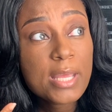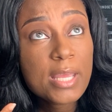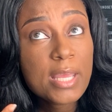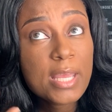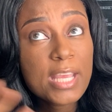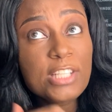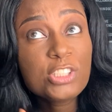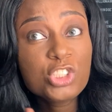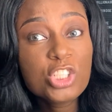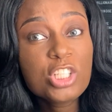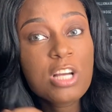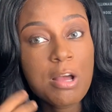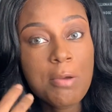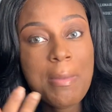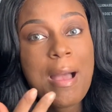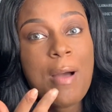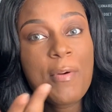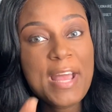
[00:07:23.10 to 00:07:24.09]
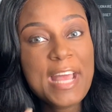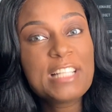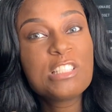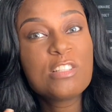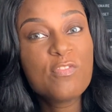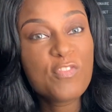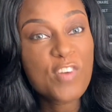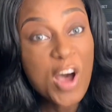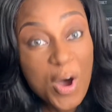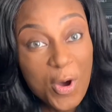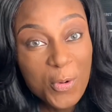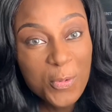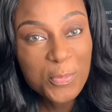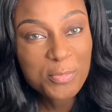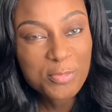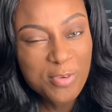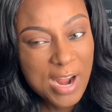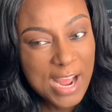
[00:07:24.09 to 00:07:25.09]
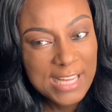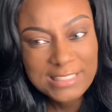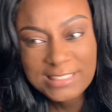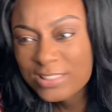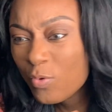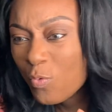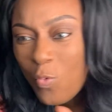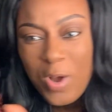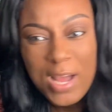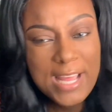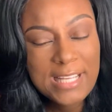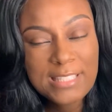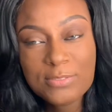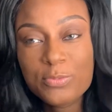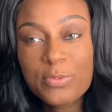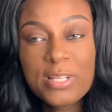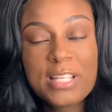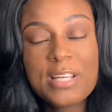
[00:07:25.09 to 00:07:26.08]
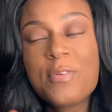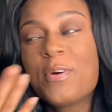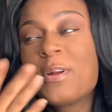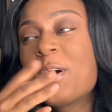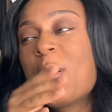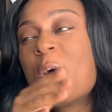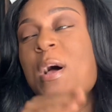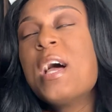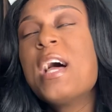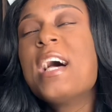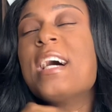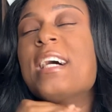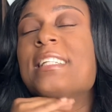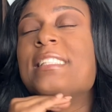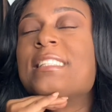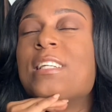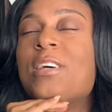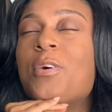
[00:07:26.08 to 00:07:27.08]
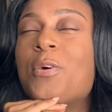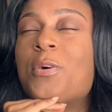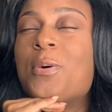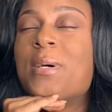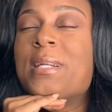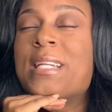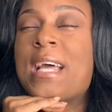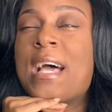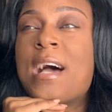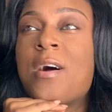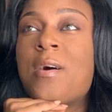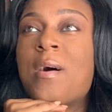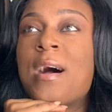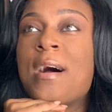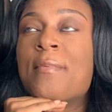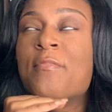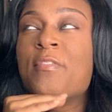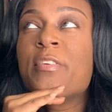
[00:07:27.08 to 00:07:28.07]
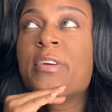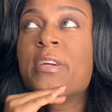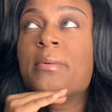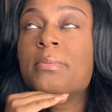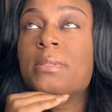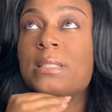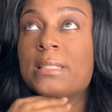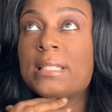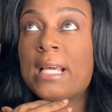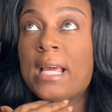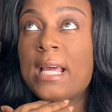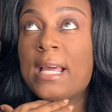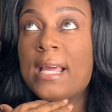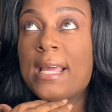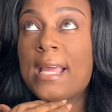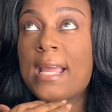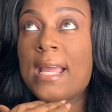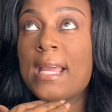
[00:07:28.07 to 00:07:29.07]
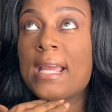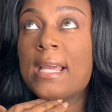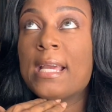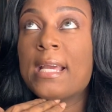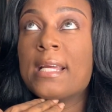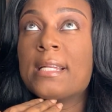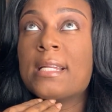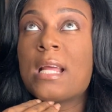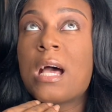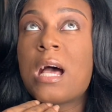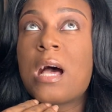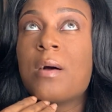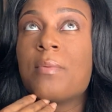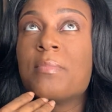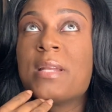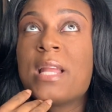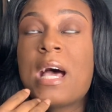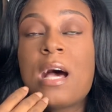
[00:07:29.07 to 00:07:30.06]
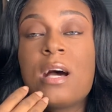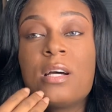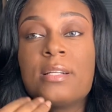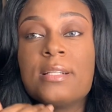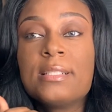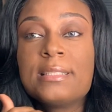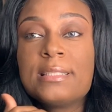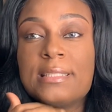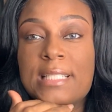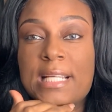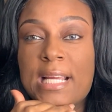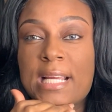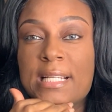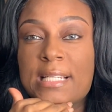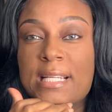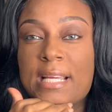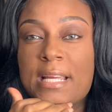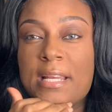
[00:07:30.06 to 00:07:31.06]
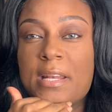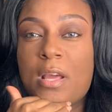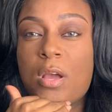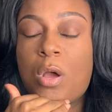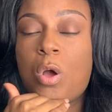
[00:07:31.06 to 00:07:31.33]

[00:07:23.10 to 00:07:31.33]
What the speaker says: it should come out as foam, right? So what is really going on? So now I'm very upset, and I'm not understanding